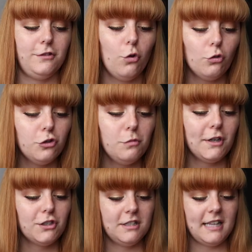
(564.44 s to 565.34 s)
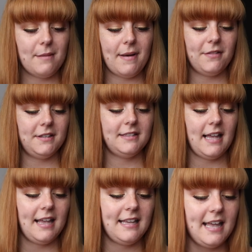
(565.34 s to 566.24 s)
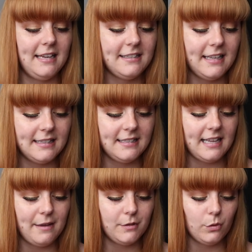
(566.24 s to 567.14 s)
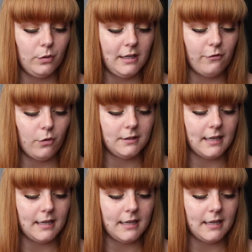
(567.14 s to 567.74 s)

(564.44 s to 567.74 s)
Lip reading: Not too much to say about this set. Again, it's like the same as all the other ones.